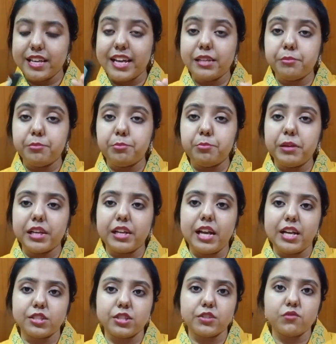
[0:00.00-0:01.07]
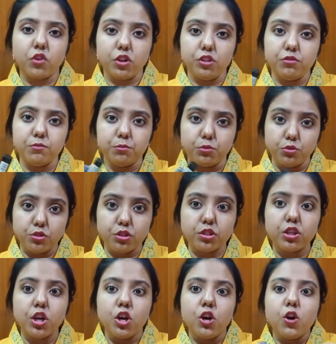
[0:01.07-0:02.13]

Get Big Lashes Volume Boost,